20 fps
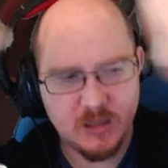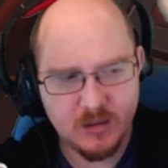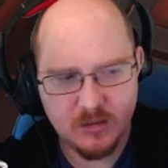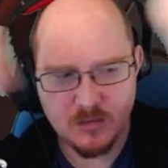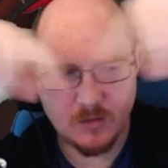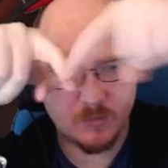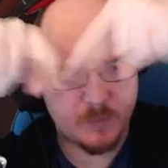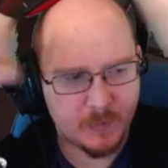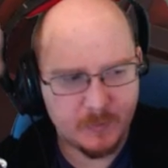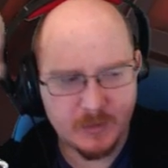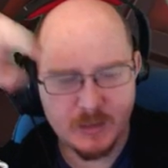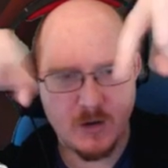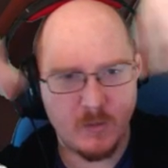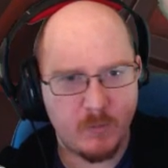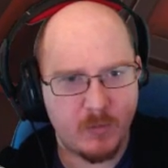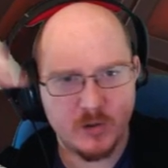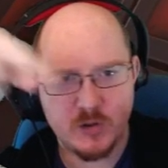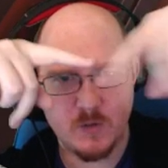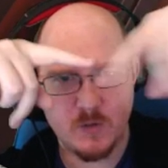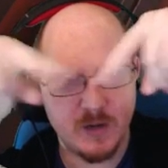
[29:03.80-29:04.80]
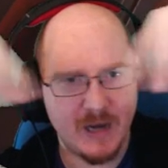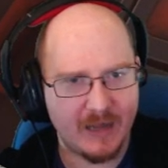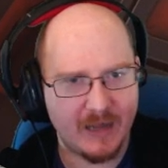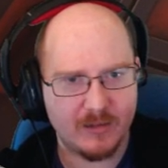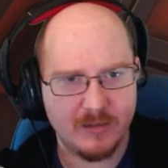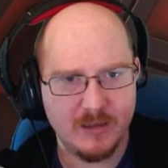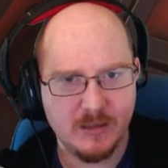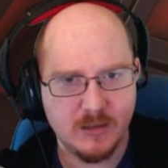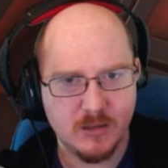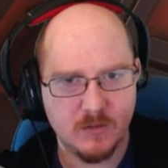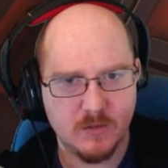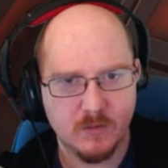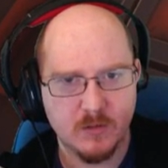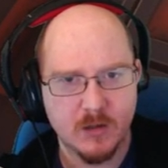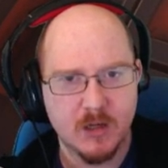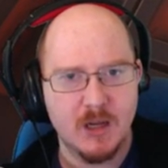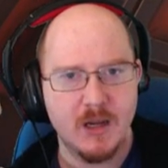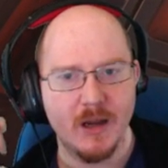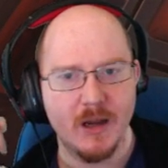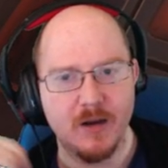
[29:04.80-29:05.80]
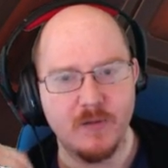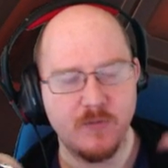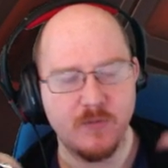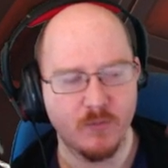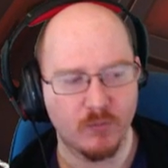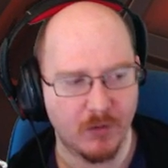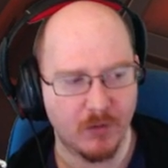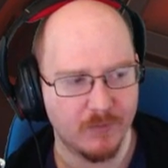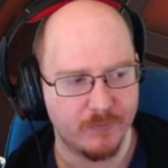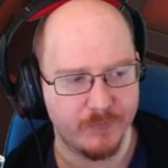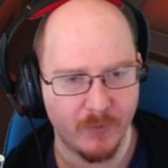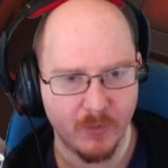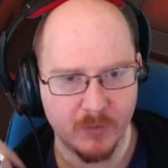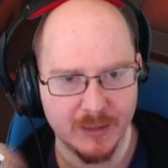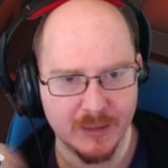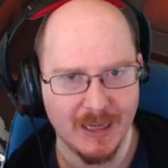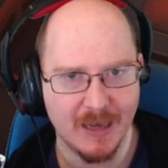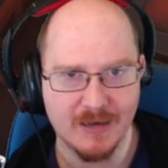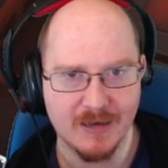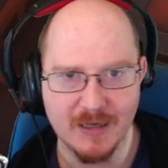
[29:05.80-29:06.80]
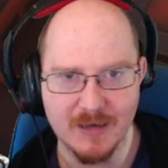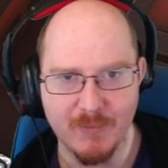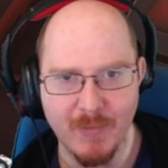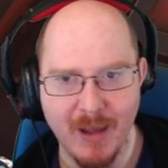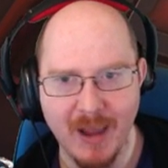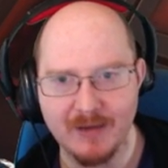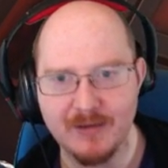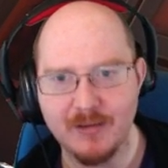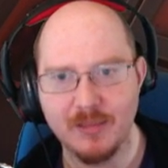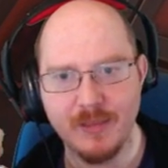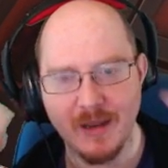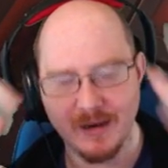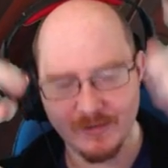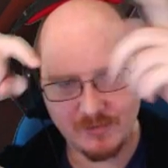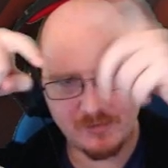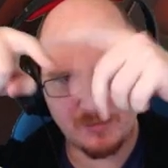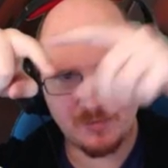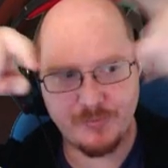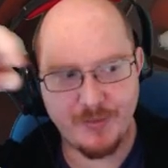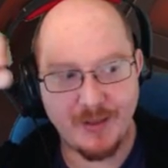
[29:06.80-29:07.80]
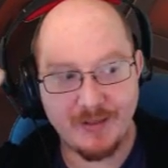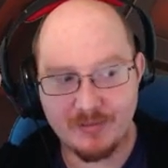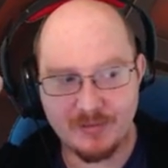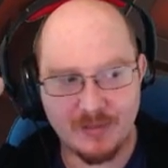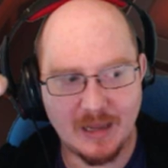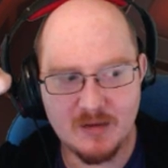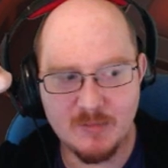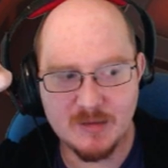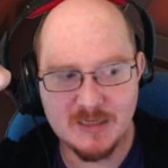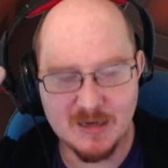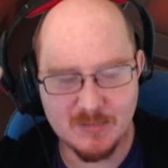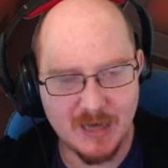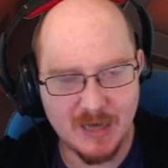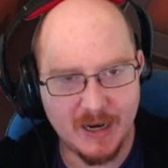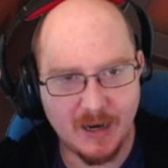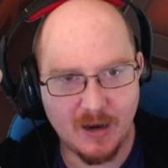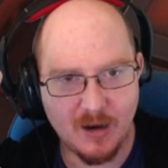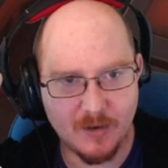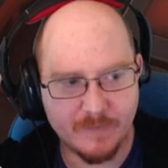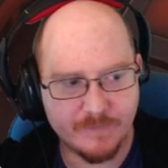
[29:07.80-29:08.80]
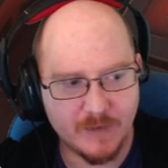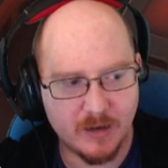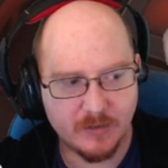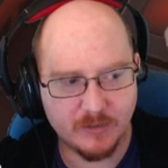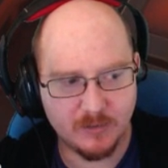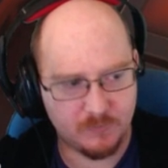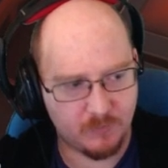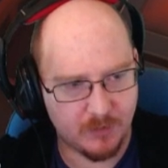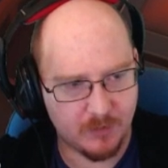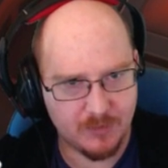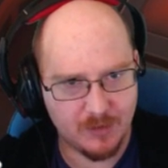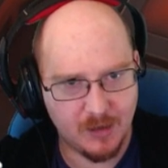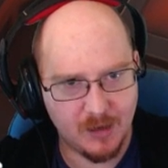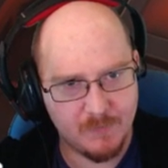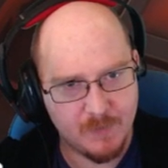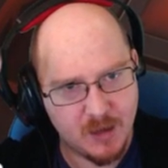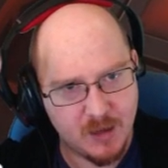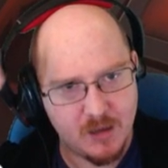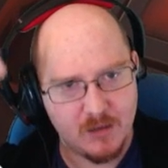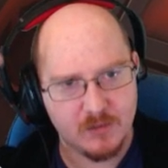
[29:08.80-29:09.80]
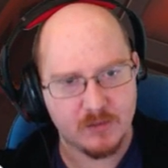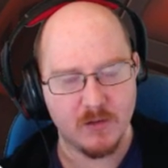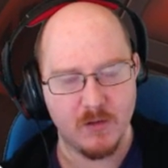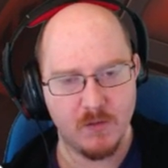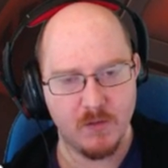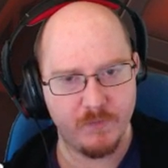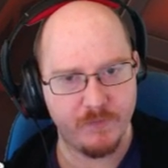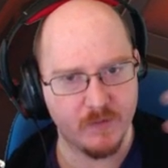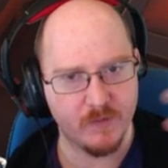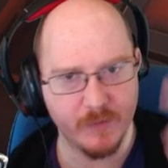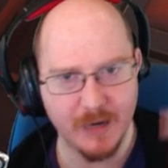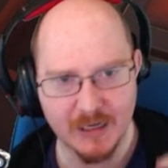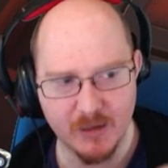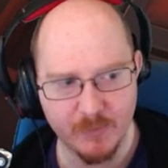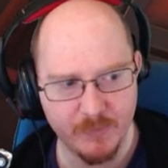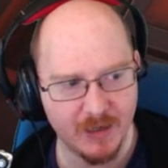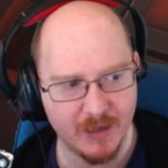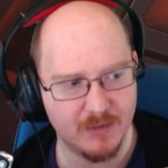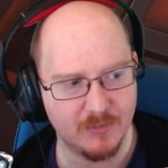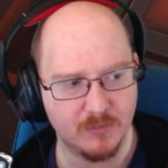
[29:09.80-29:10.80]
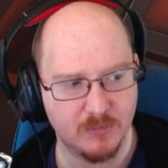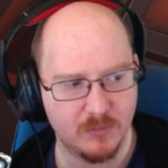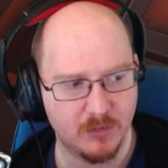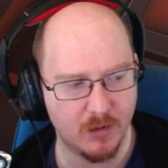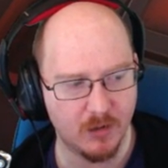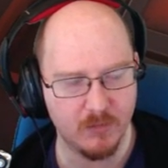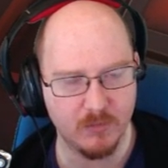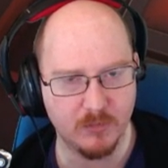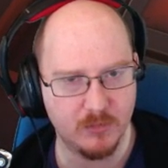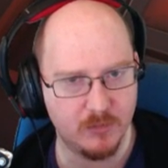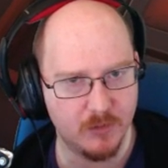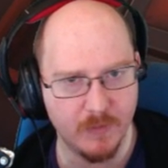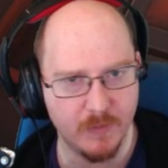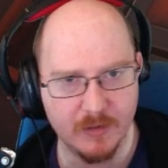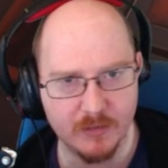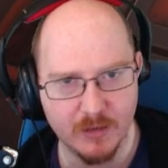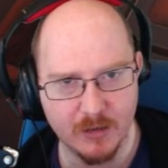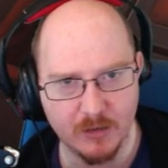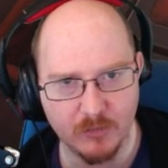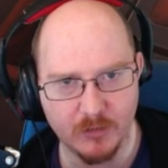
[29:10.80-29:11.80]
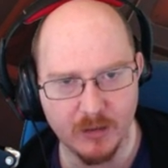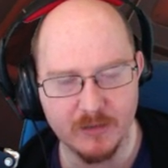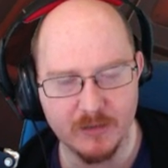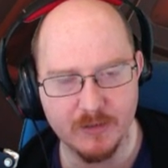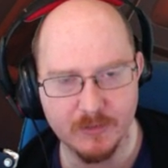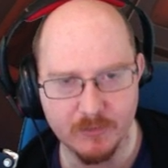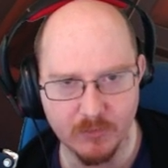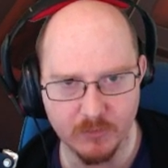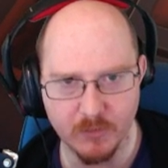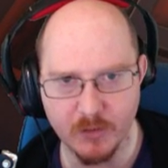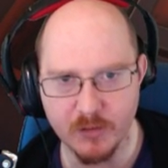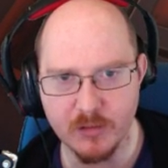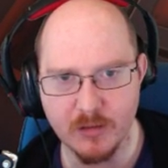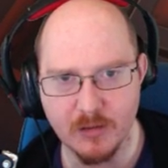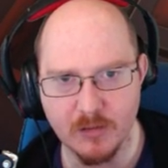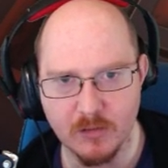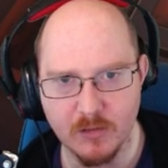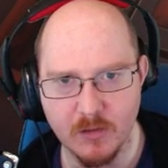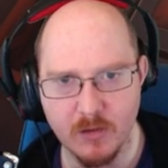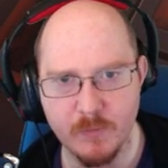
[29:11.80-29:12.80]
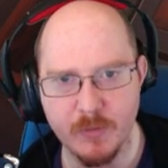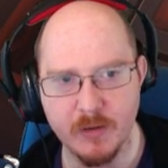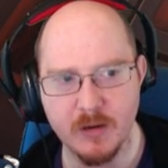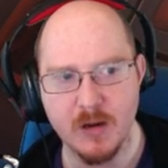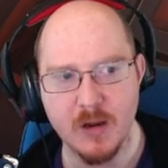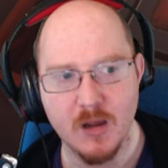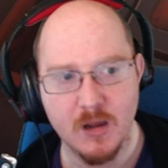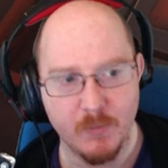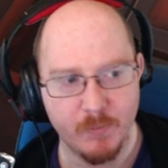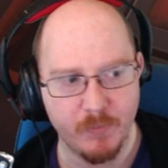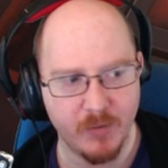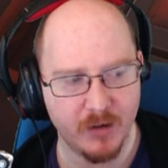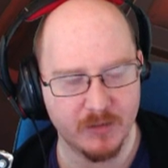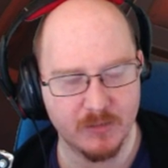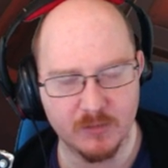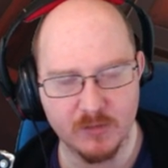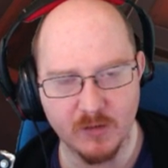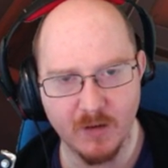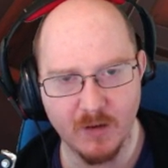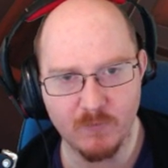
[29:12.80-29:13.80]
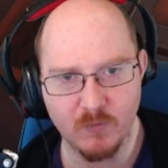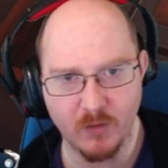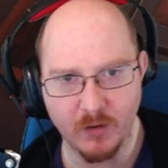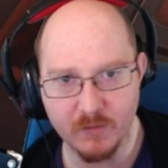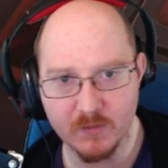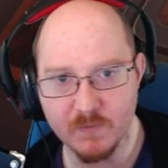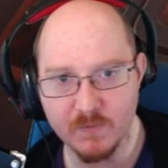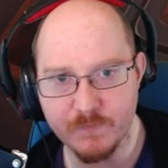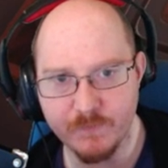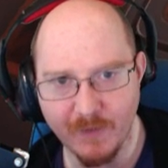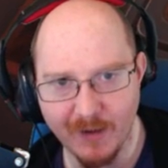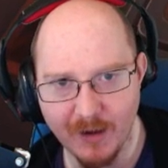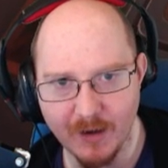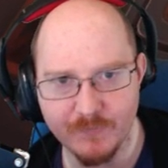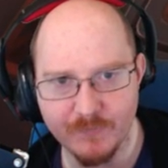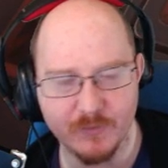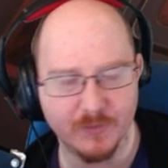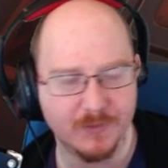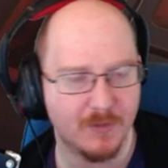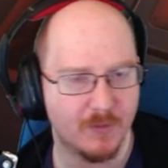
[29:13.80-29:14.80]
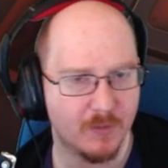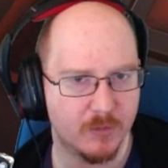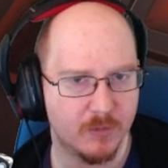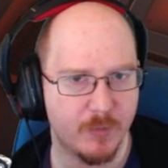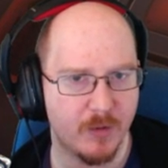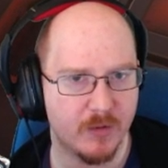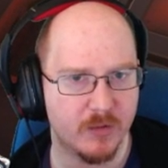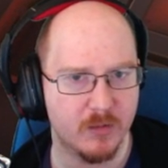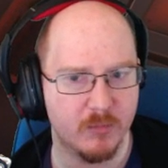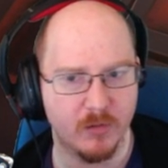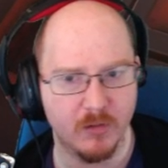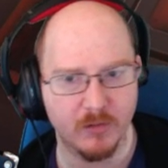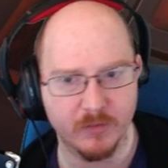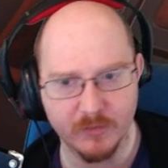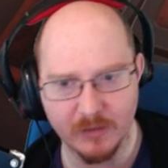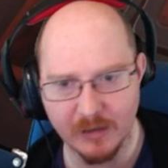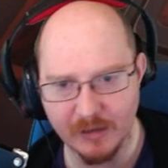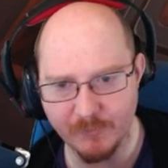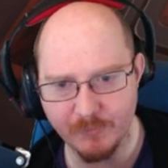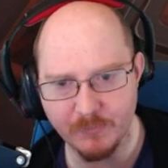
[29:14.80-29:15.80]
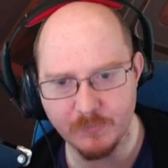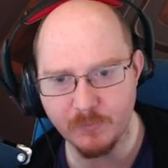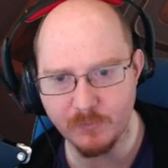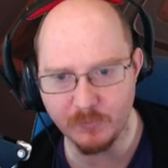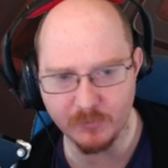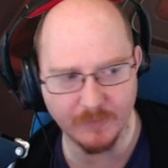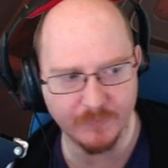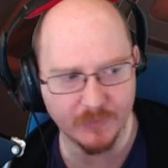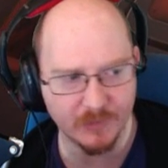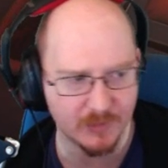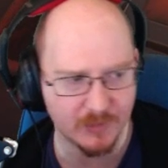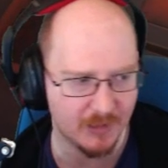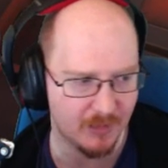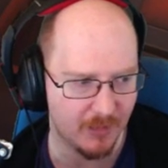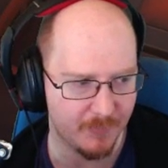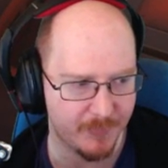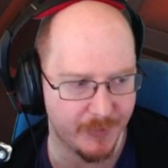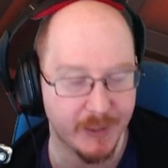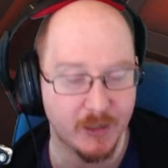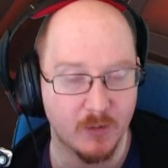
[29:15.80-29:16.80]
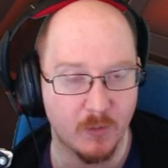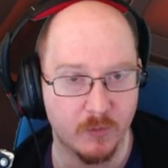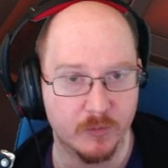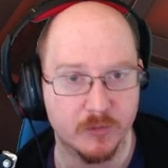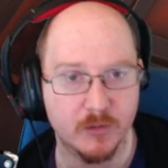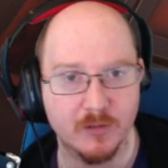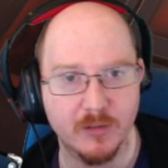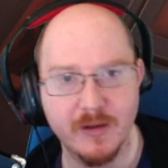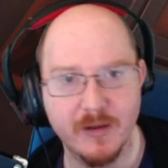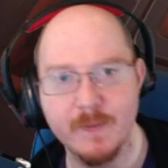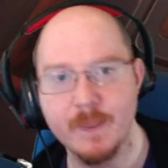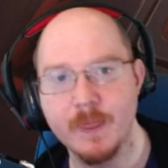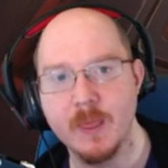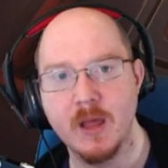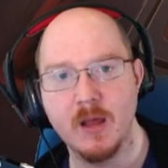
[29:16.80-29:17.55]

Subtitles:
there's probably not much you can actually do. And if you run forward and get demeched, that's enemy team taking advantage right there. So fall back a bit, don't do anything crazy, don't do anything stupid, bide your time, try and survive for as long as possible. So I'd definitely say, like, play cautiously.